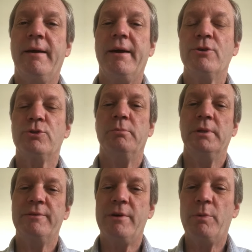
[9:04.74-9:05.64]
I also
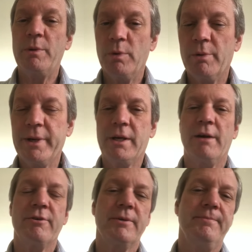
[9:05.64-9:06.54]
believe that we will
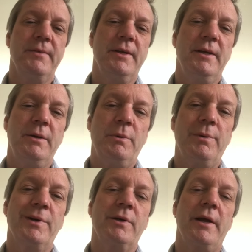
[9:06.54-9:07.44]
recover, we
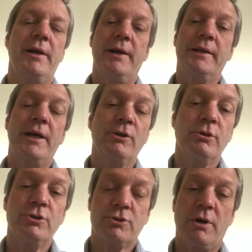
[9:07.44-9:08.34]
will again
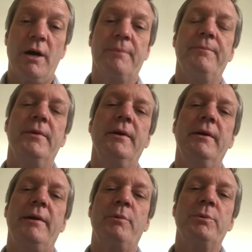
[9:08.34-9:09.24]
grow strong,
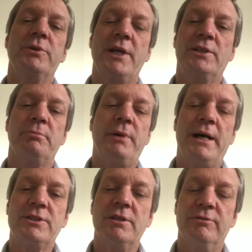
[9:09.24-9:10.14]
and we will take some
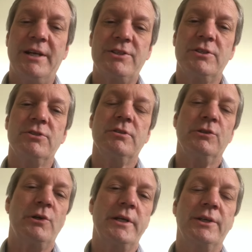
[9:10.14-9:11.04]
positive lessons,
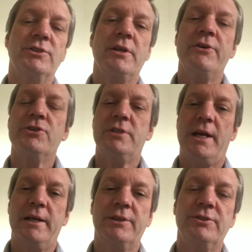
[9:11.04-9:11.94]
learnings, and
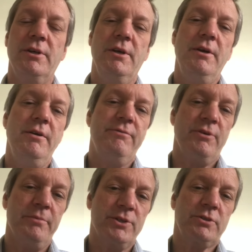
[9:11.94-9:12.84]
understandings
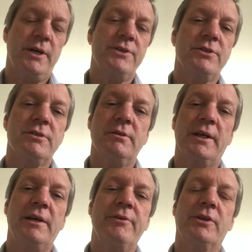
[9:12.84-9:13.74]
from this crisis,
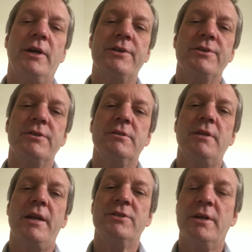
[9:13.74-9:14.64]
like every crisis
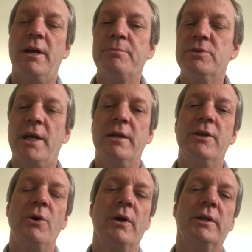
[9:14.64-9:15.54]
that has hit upstate New
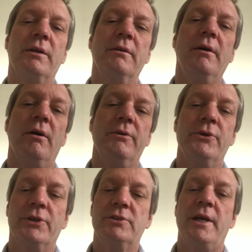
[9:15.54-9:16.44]
York and New
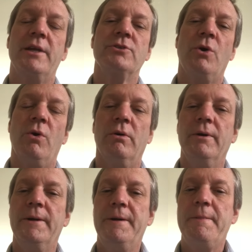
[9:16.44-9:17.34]
York State as a whole
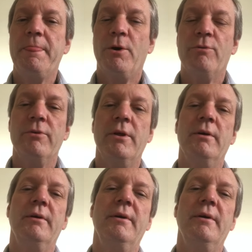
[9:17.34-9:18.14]
over the,